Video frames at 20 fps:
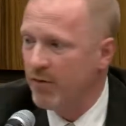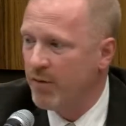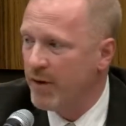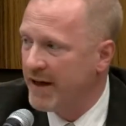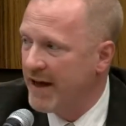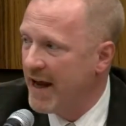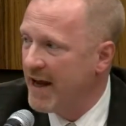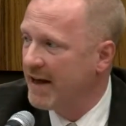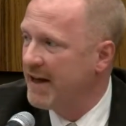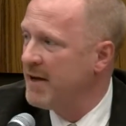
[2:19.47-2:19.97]

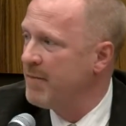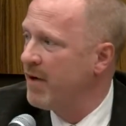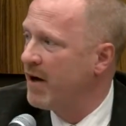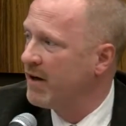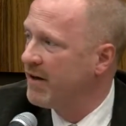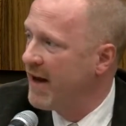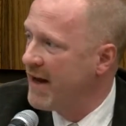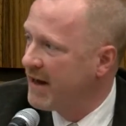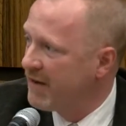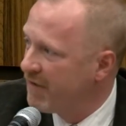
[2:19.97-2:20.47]
We can't keep
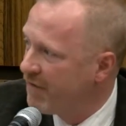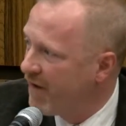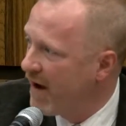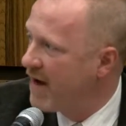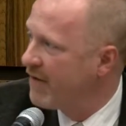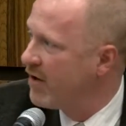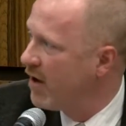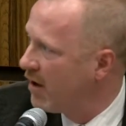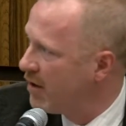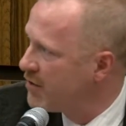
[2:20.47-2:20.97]
on taking
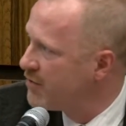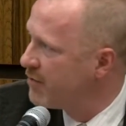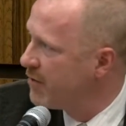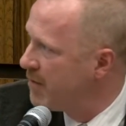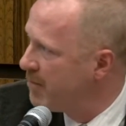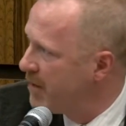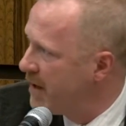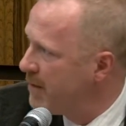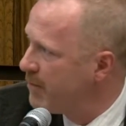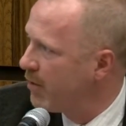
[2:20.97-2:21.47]
$5
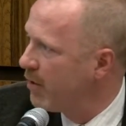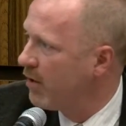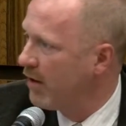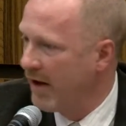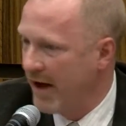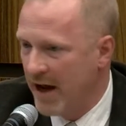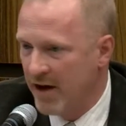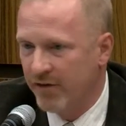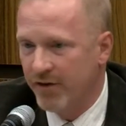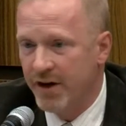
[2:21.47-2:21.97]
from the
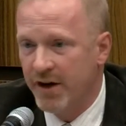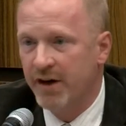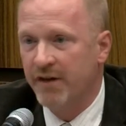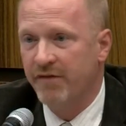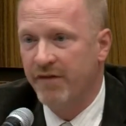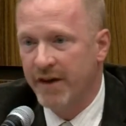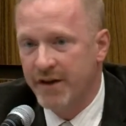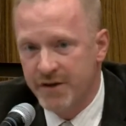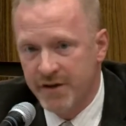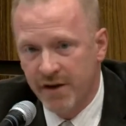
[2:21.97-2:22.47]
people every year
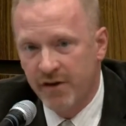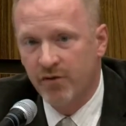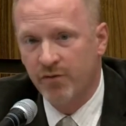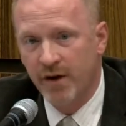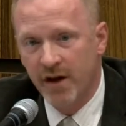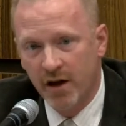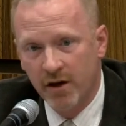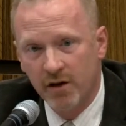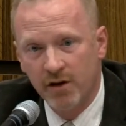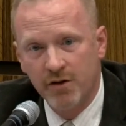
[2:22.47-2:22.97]
to fix the
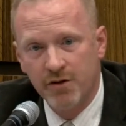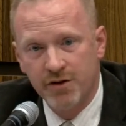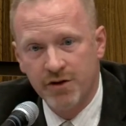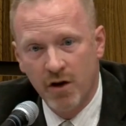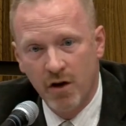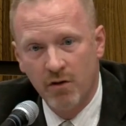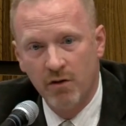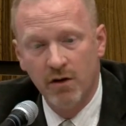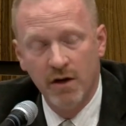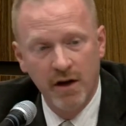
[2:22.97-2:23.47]
300 or
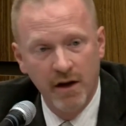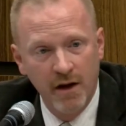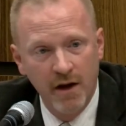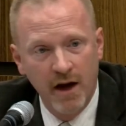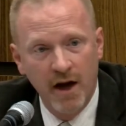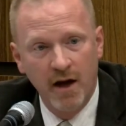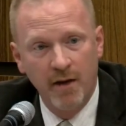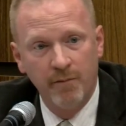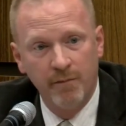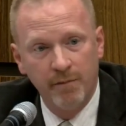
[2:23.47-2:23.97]
so,
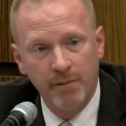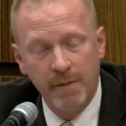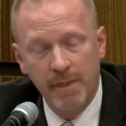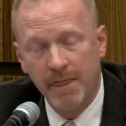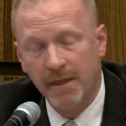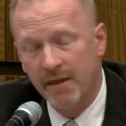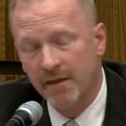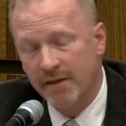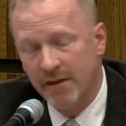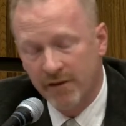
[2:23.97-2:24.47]
um,
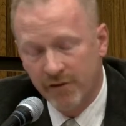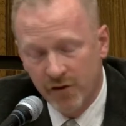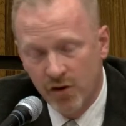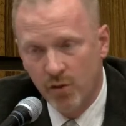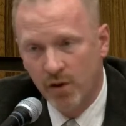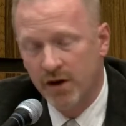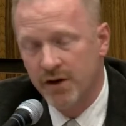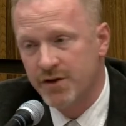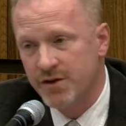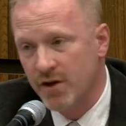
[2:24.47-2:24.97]
the
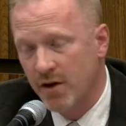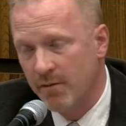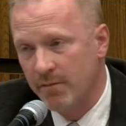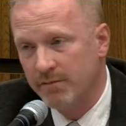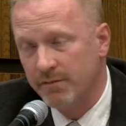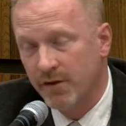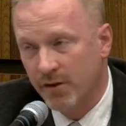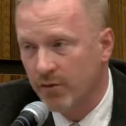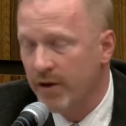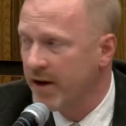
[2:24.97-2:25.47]
200
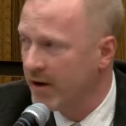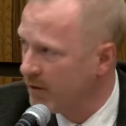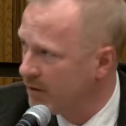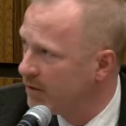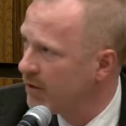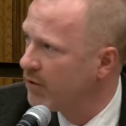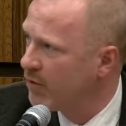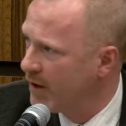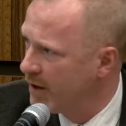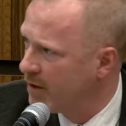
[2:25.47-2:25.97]
some,
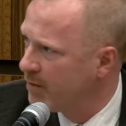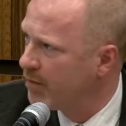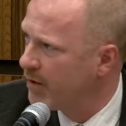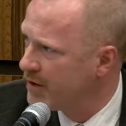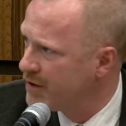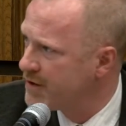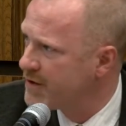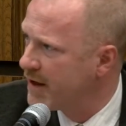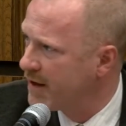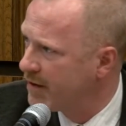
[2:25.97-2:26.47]
300, 300
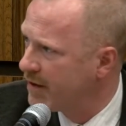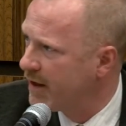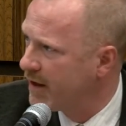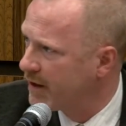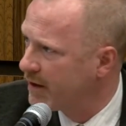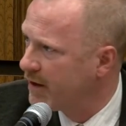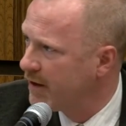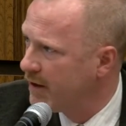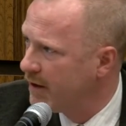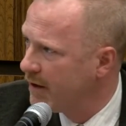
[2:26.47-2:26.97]
bridges, I
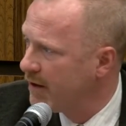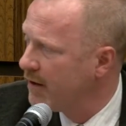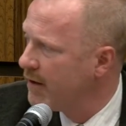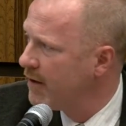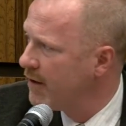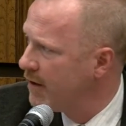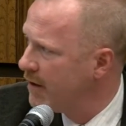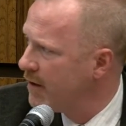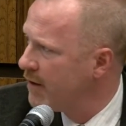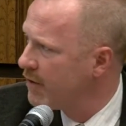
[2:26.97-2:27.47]
think.
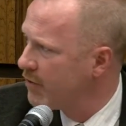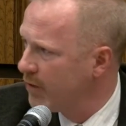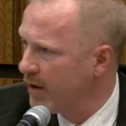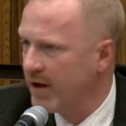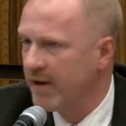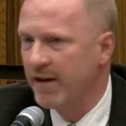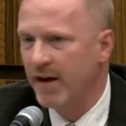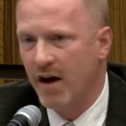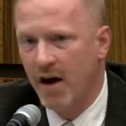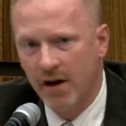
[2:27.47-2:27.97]
302.
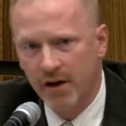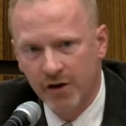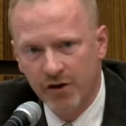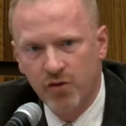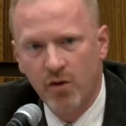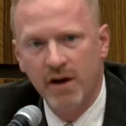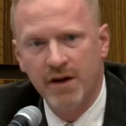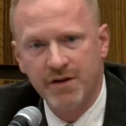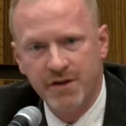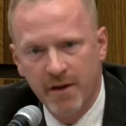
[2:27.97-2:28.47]
300 and
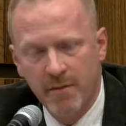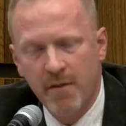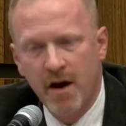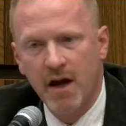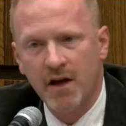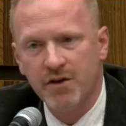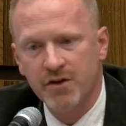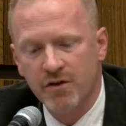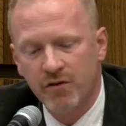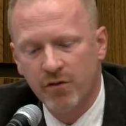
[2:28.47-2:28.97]
120 some
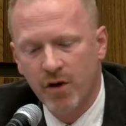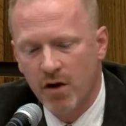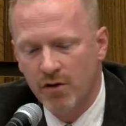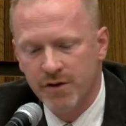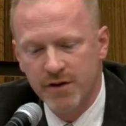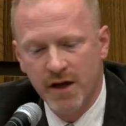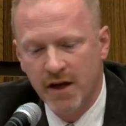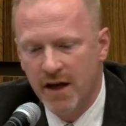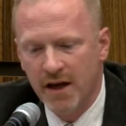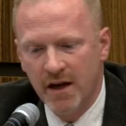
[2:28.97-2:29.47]
miles of
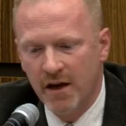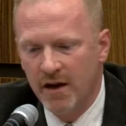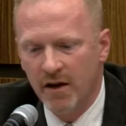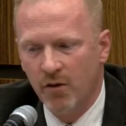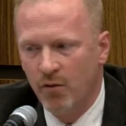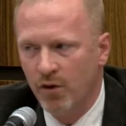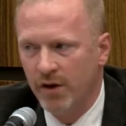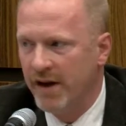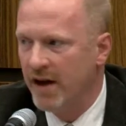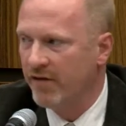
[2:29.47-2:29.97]
roads. Uh,
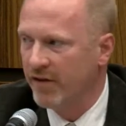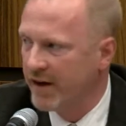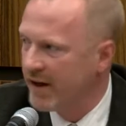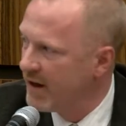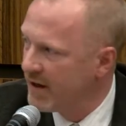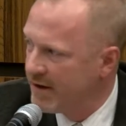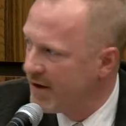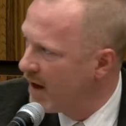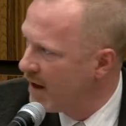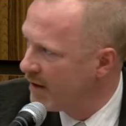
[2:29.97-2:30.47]
we'll never
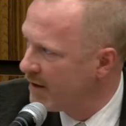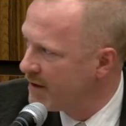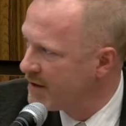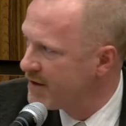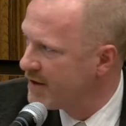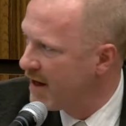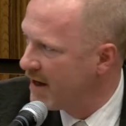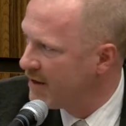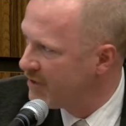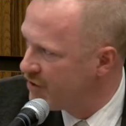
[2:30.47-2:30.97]
get it done.
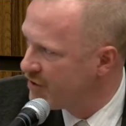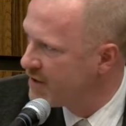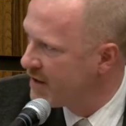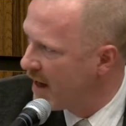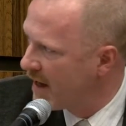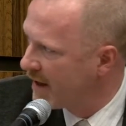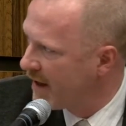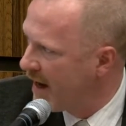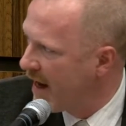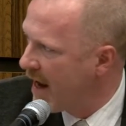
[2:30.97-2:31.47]
It's, n- it's
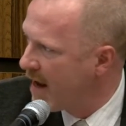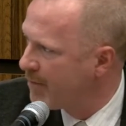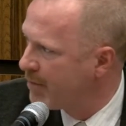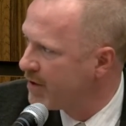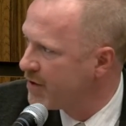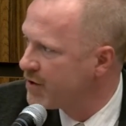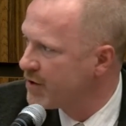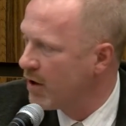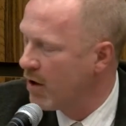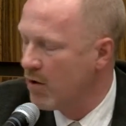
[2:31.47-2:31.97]
just not going to
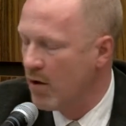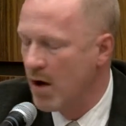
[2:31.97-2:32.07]
happen.